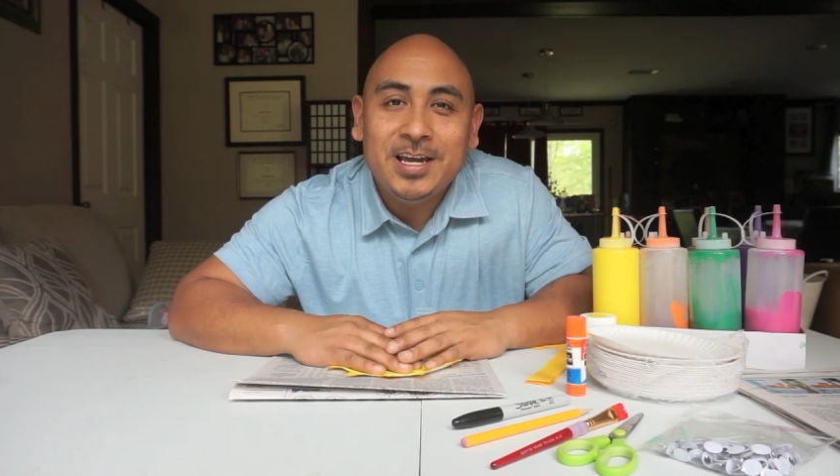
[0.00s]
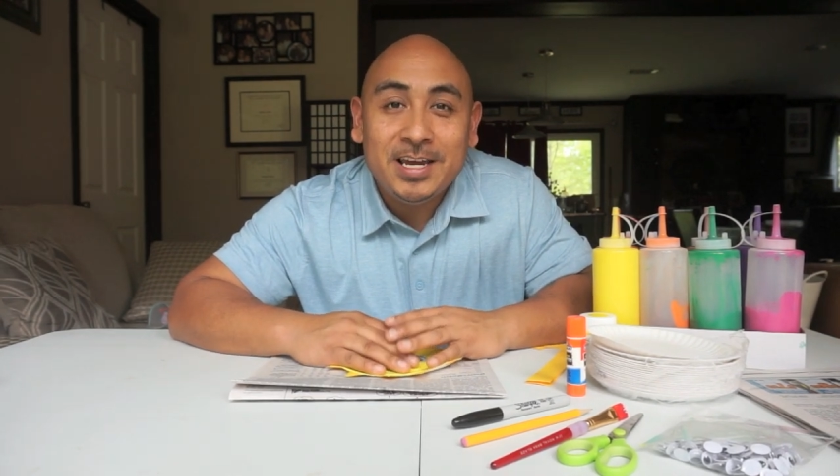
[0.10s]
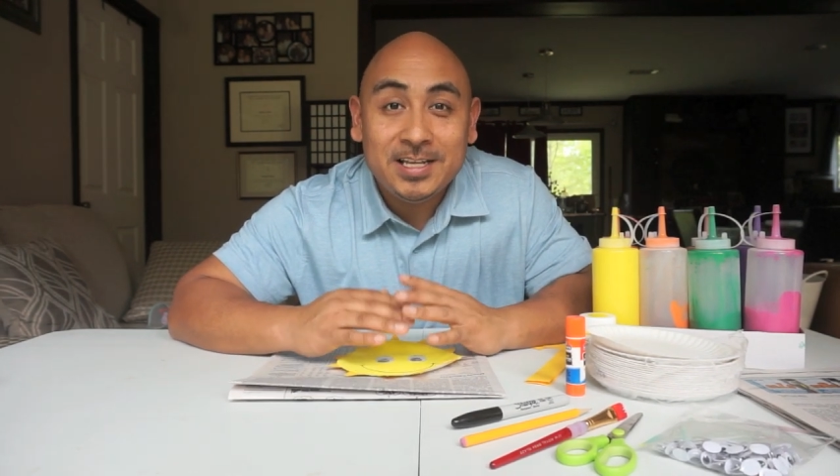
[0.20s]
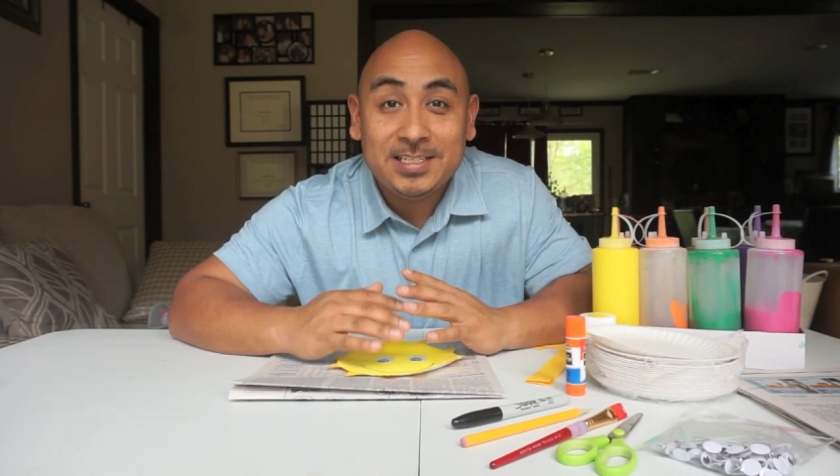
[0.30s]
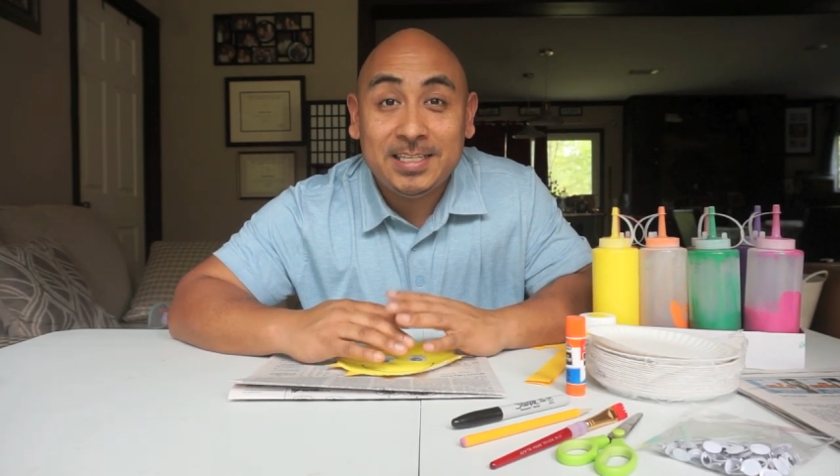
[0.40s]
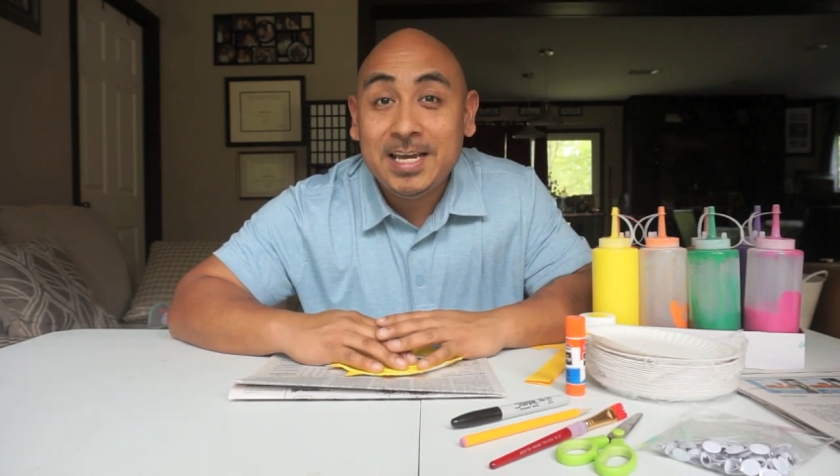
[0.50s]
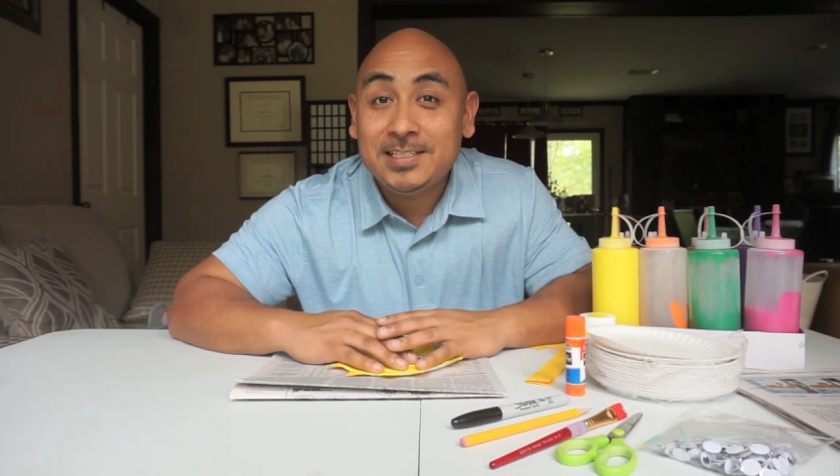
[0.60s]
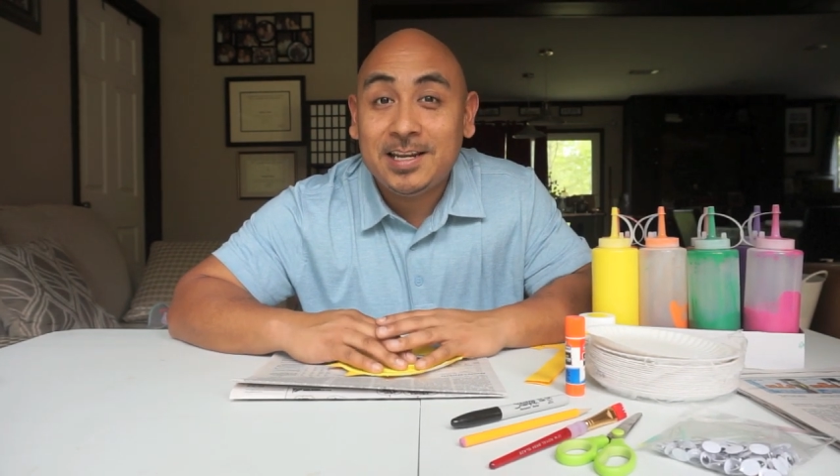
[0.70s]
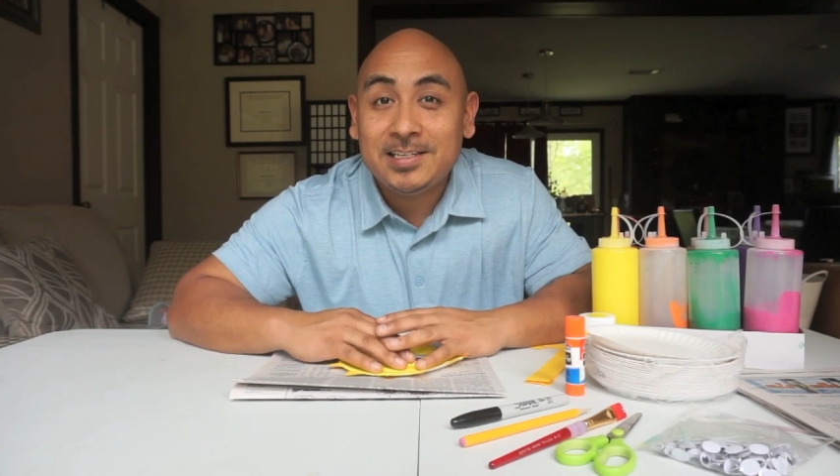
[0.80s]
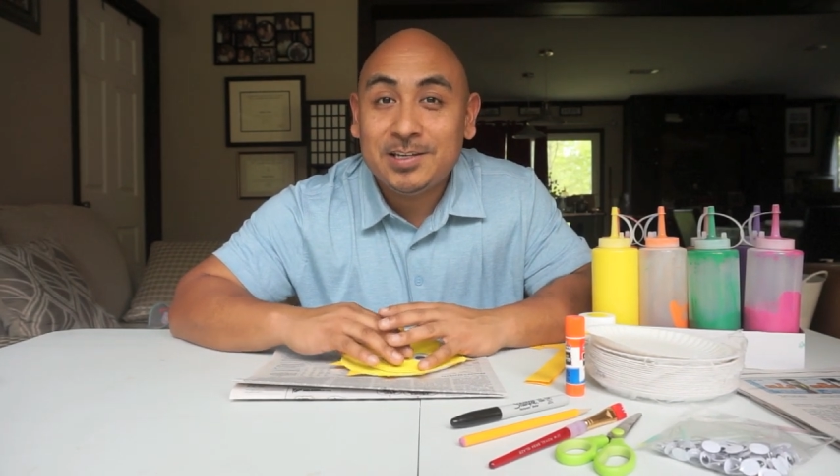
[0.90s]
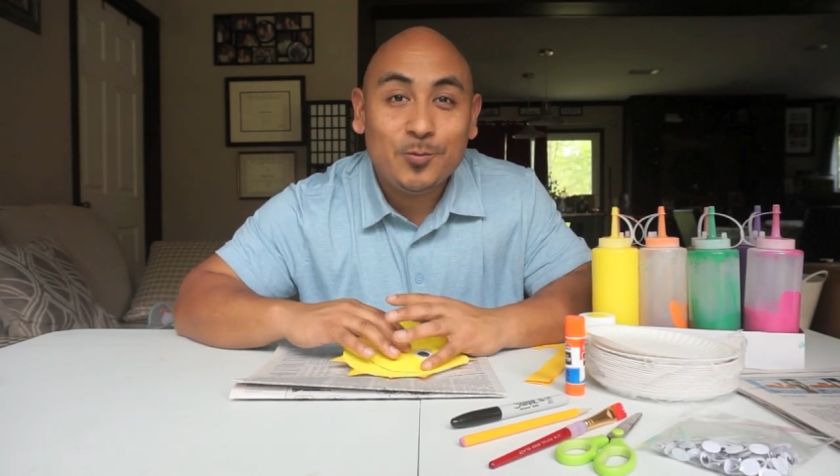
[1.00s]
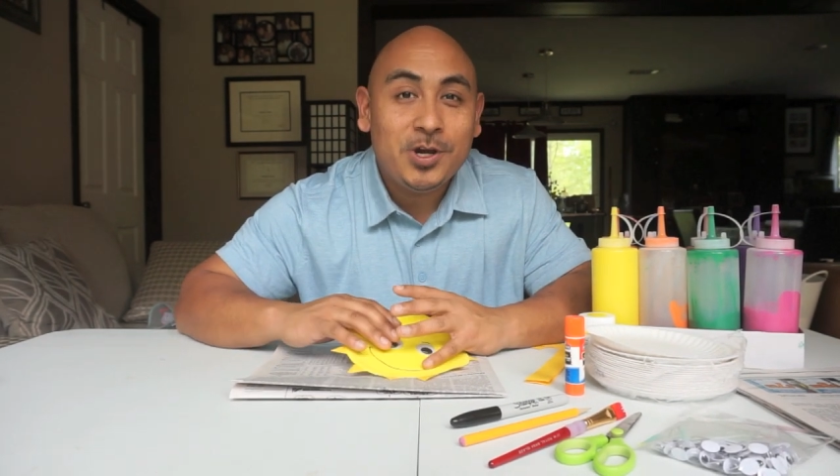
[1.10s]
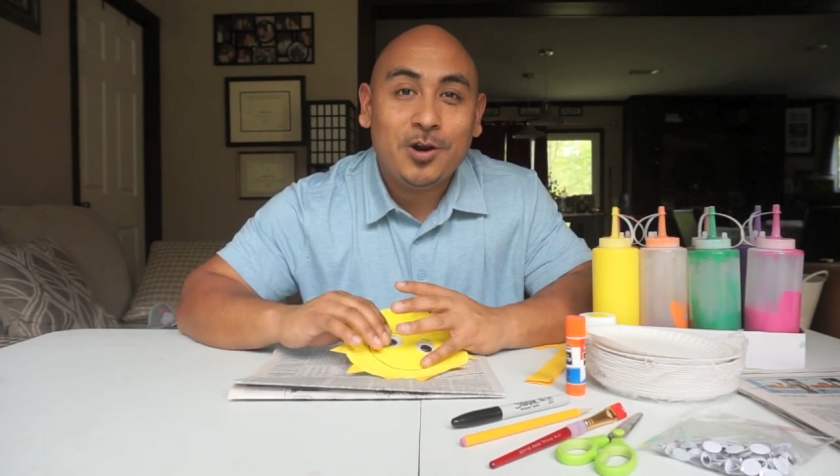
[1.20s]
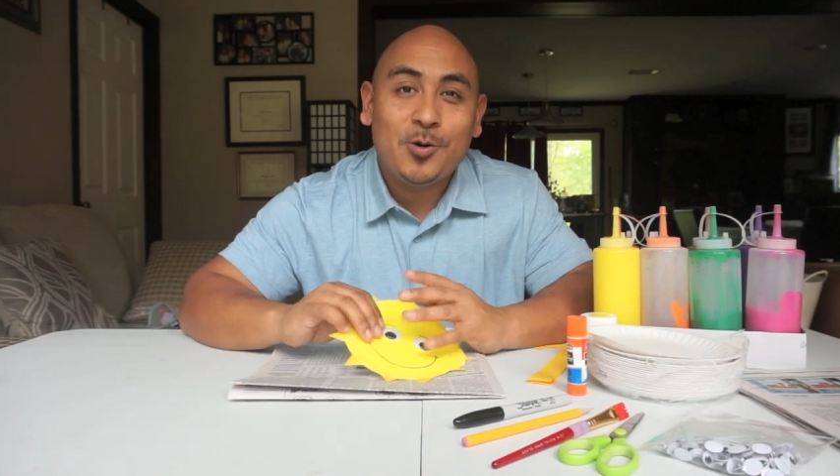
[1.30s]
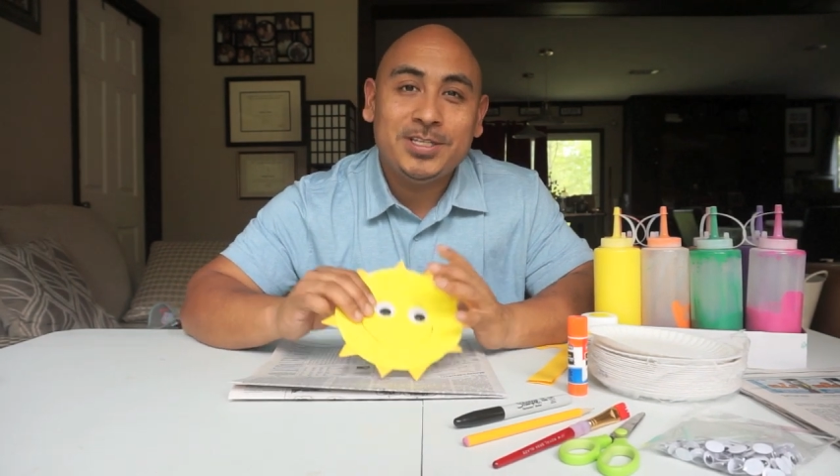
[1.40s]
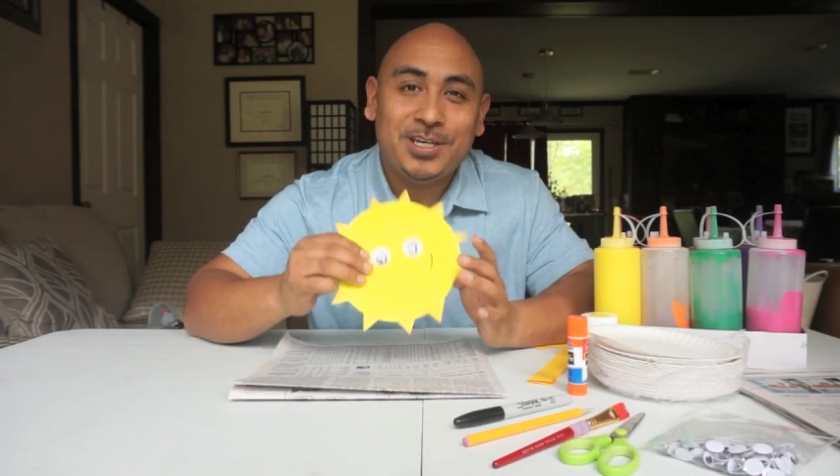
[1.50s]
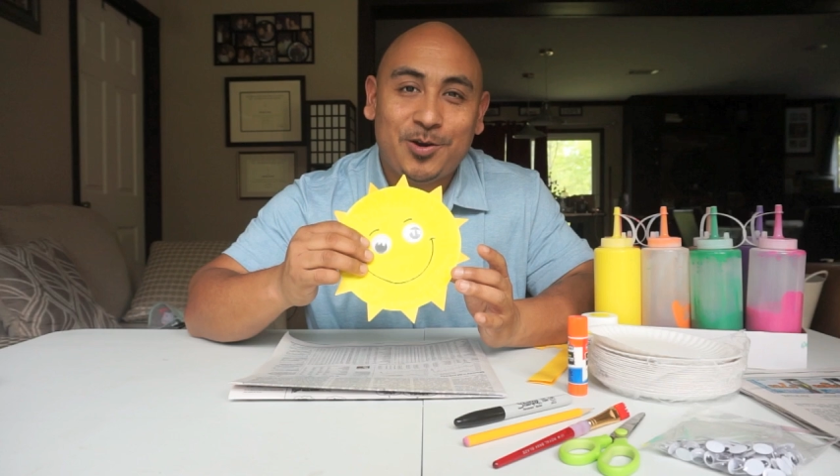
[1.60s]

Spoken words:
In today's lesson, we are going to